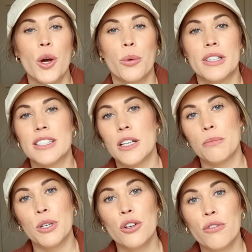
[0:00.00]
with some
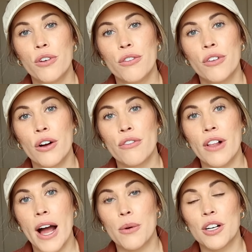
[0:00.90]
beautiful faux
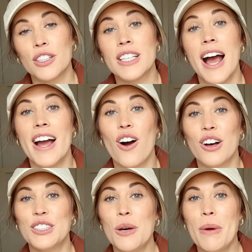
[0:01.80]
flowers. I
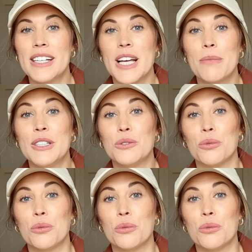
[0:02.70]
also picked up this